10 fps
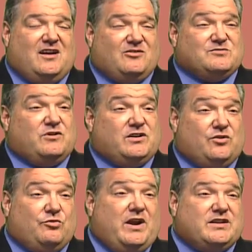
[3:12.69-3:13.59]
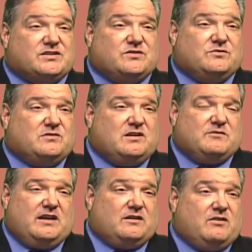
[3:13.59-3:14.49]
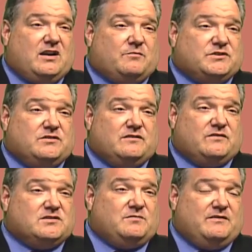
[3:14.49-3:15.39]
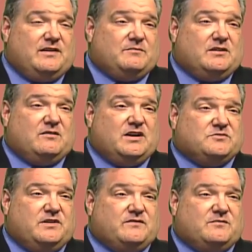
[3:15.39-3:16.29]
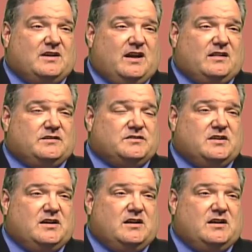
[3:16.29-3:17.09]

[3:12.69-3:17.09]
Always wanted to go away to school, and had a great opportunity, first in my family, to graduate from college,